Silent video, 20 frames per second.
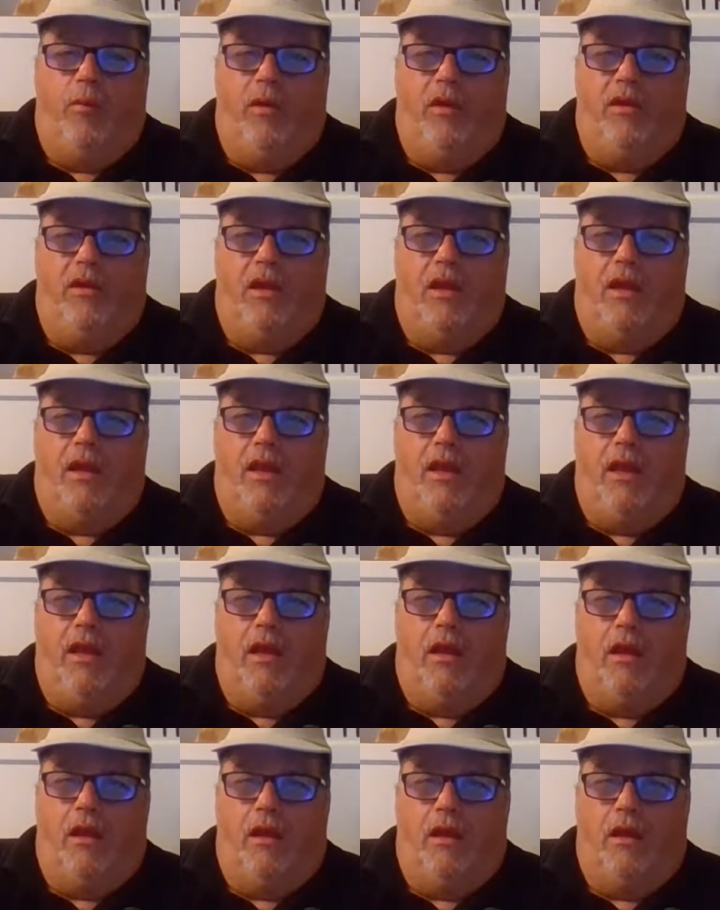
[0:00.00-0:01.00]
with
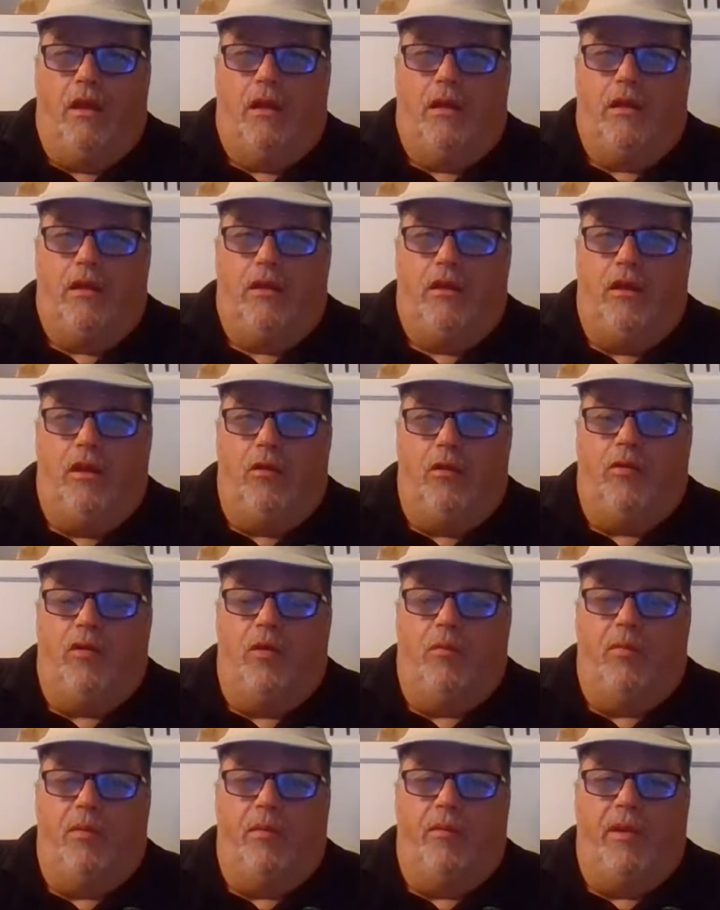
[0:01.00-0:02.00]
a
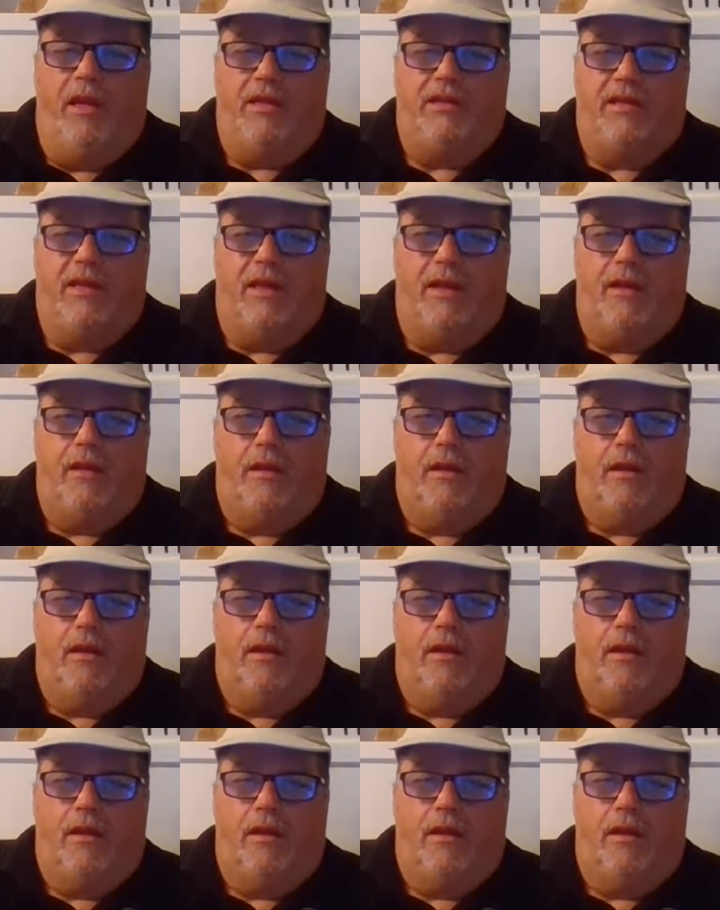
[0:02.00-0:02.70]
cucumber mixer.